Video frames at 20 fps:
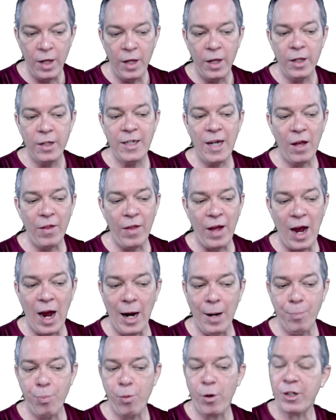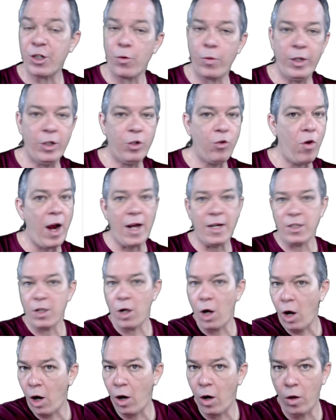you see how the high pressure retracts
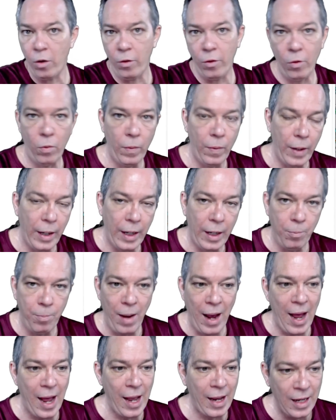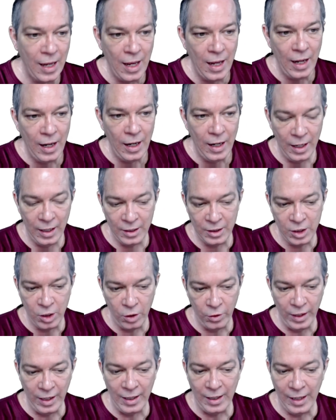all the way back into
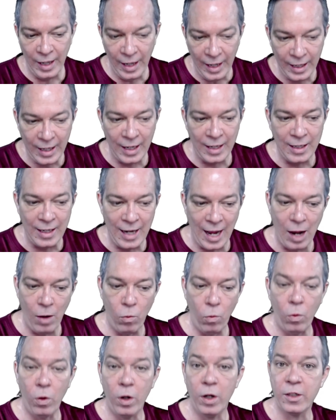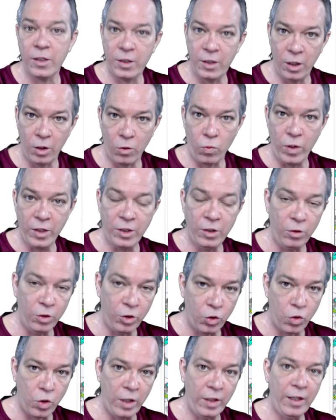the Atlantic. And that was the original
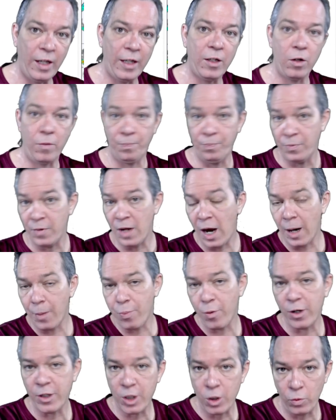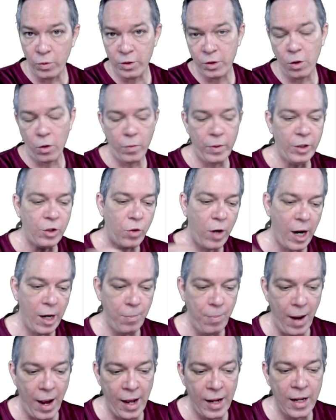trend, that the high pressure was going to
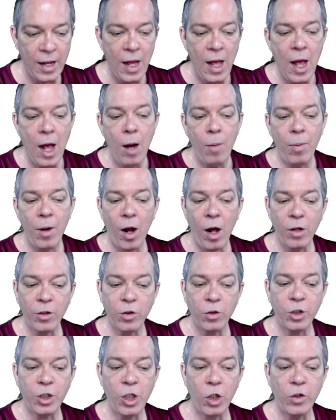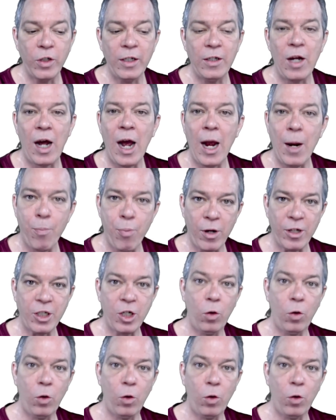retract back, but also shows that the high pressure